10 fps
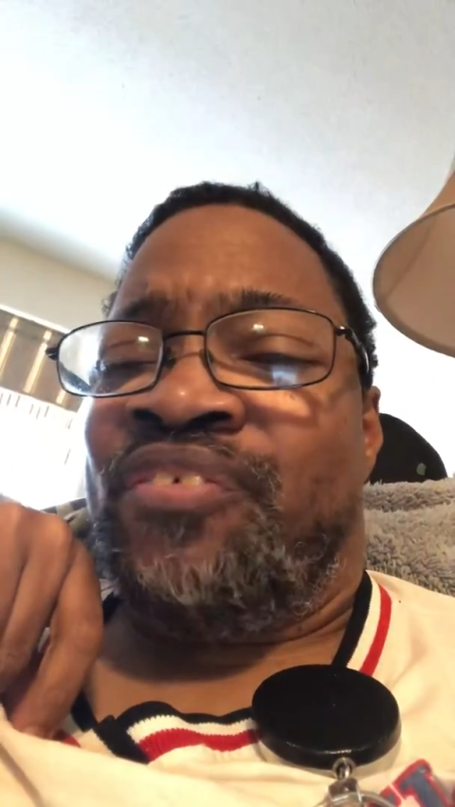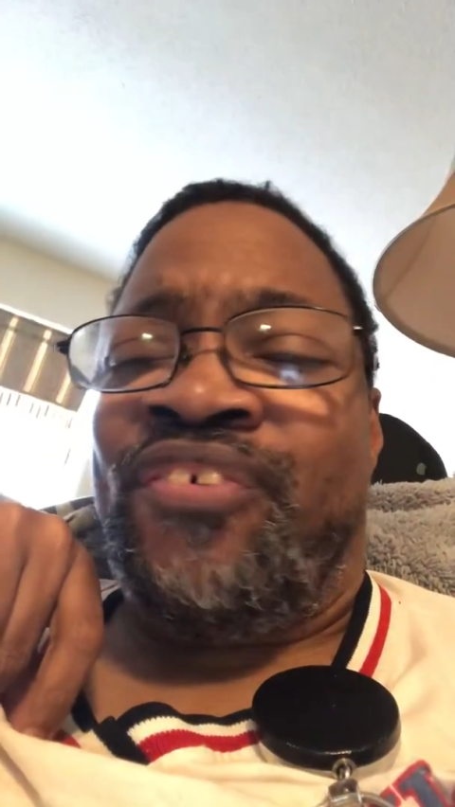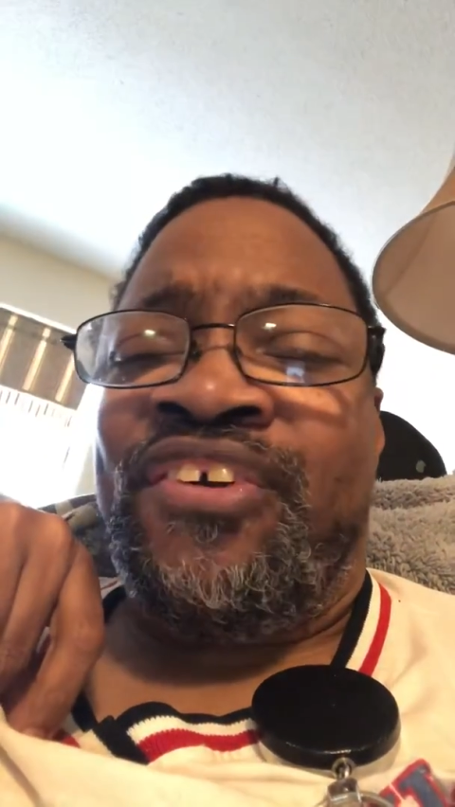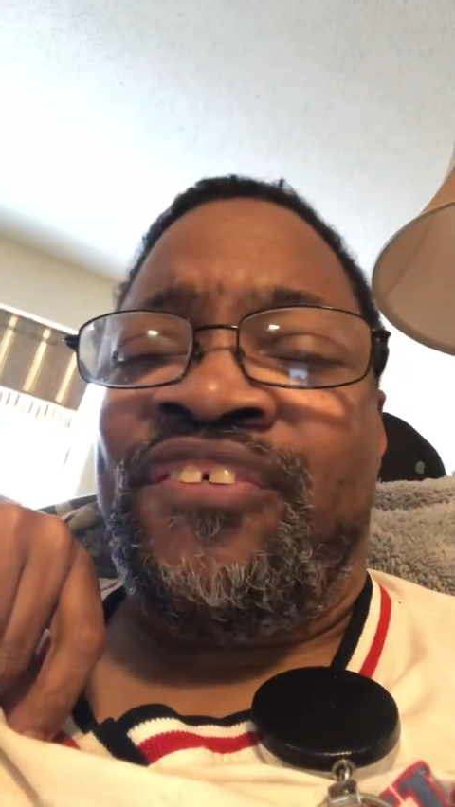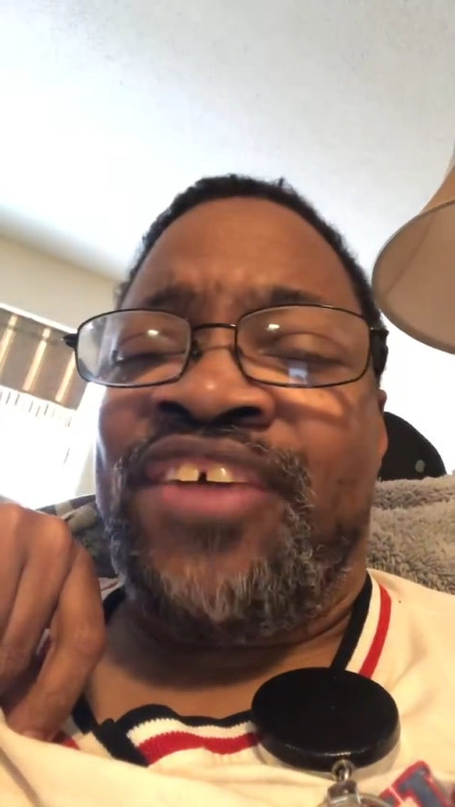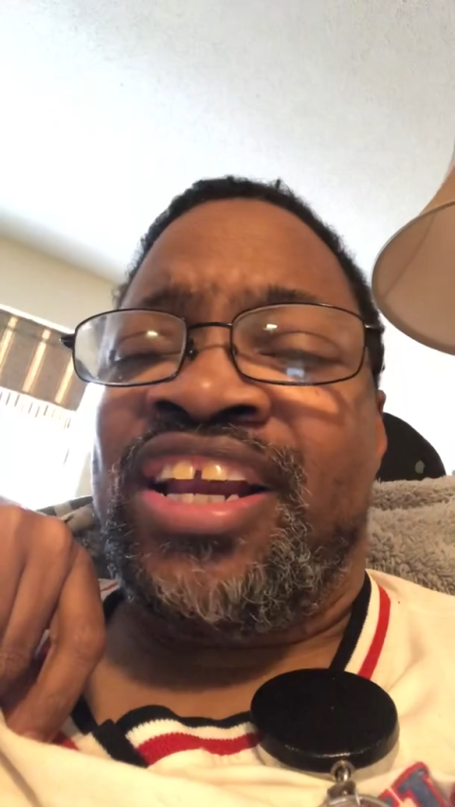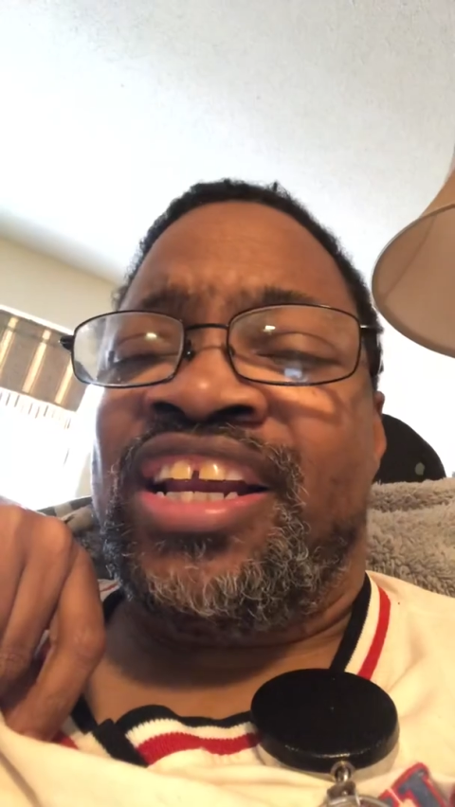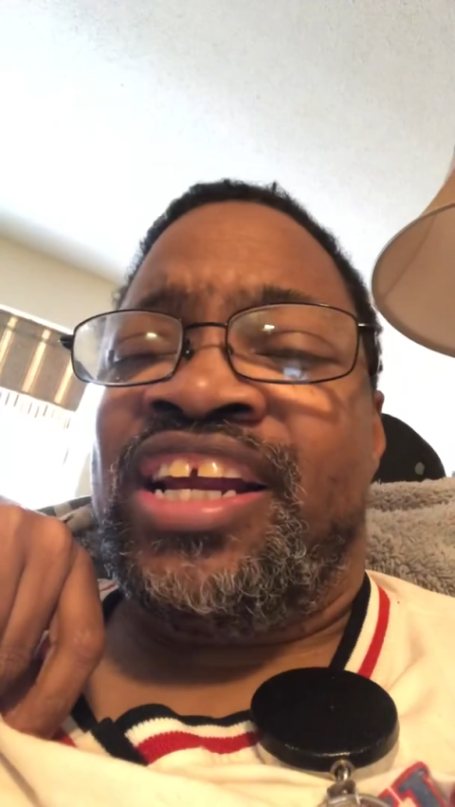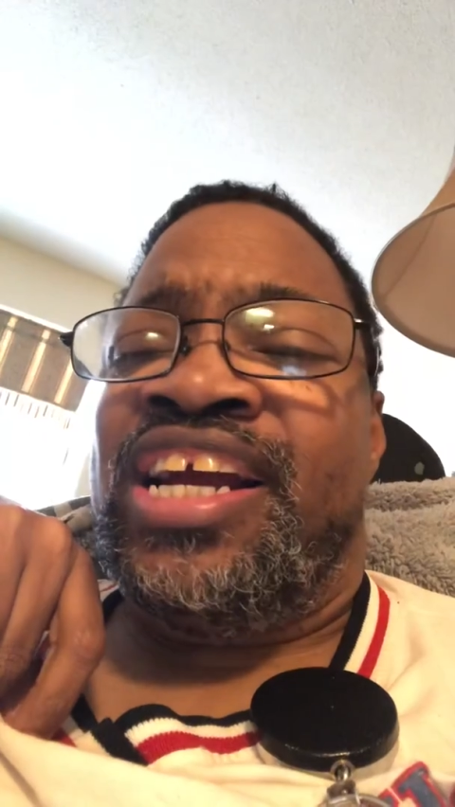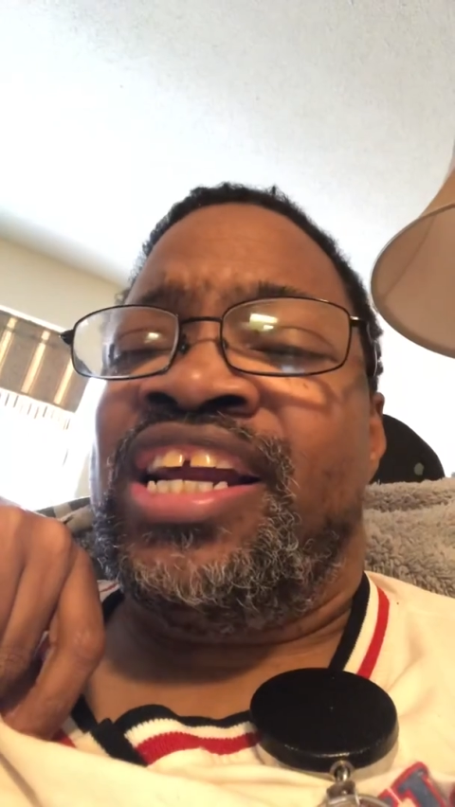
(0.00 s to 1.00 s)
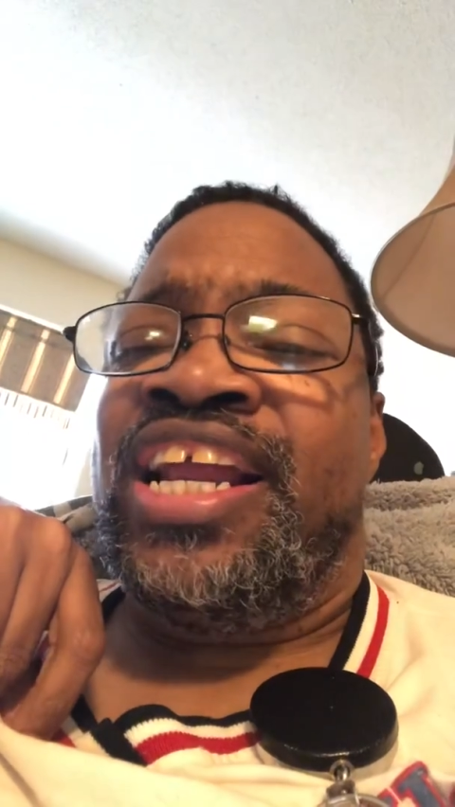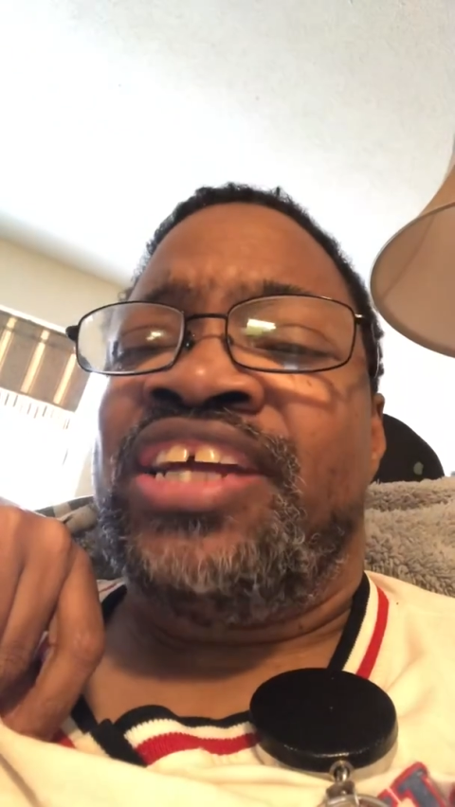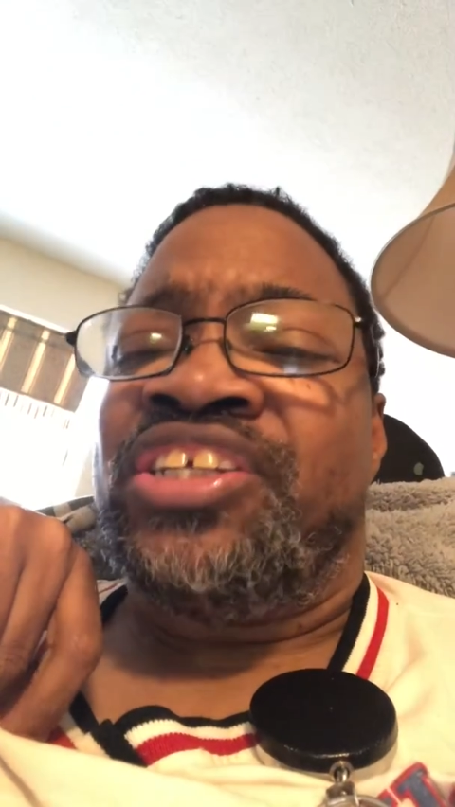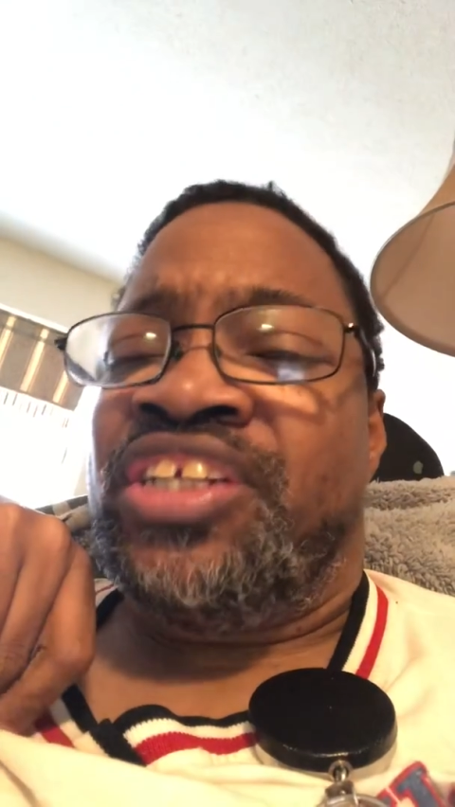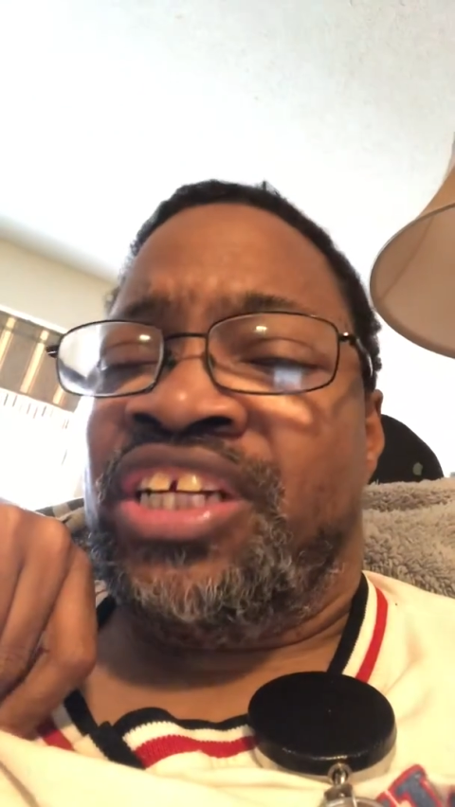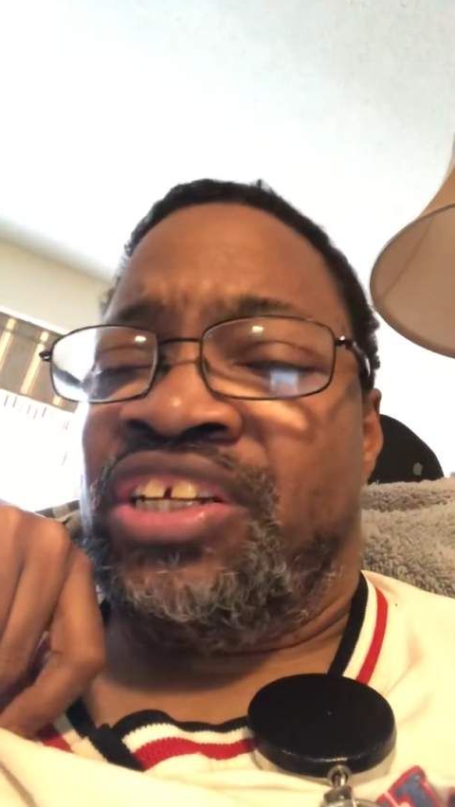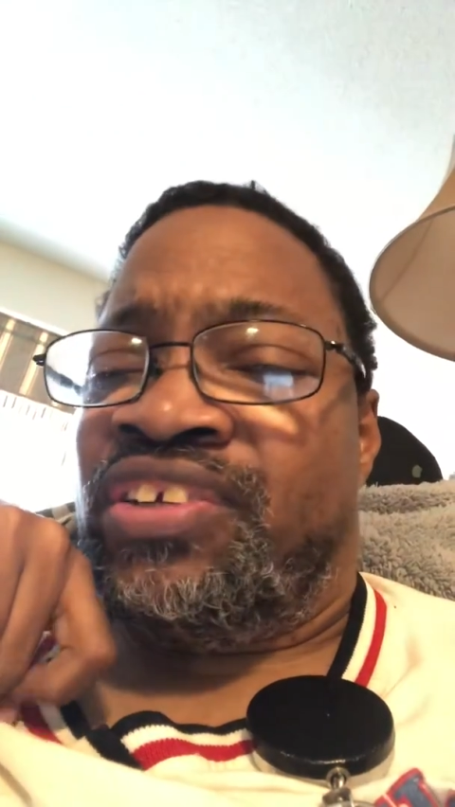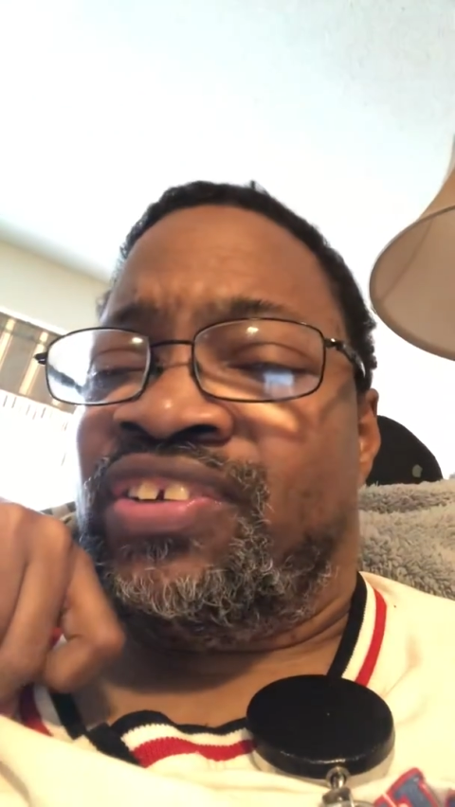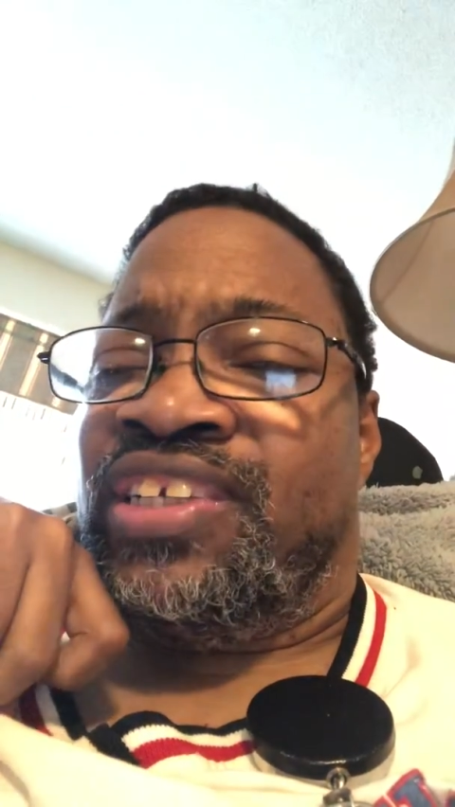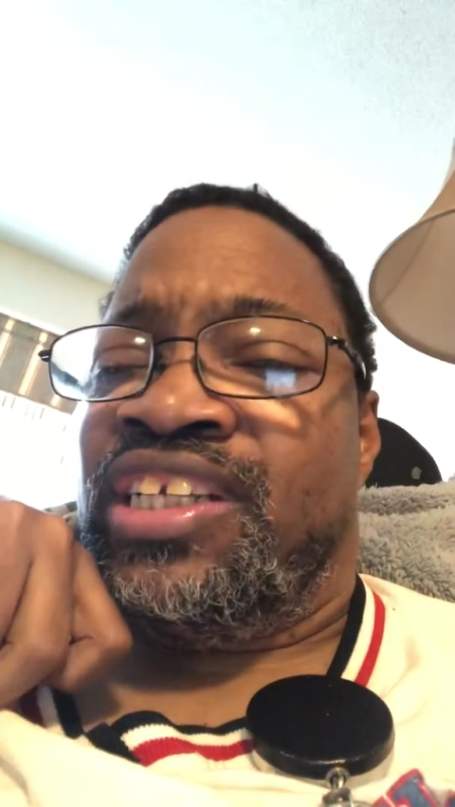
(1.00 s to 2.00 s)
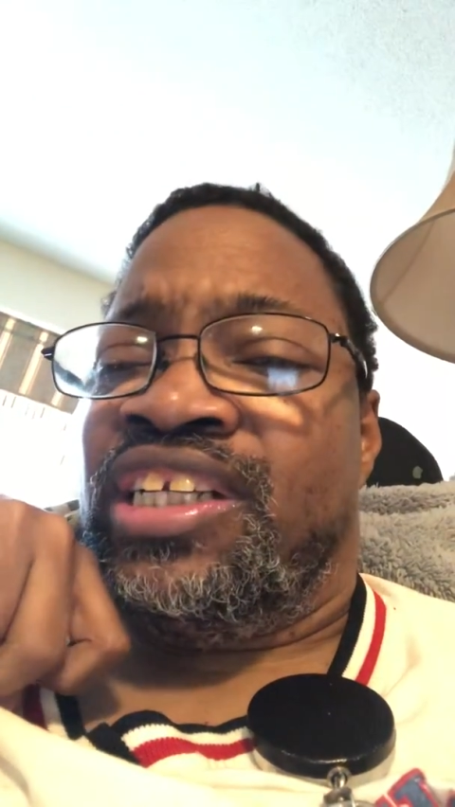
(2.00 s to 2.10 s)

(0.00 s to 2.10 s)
to work with, and they still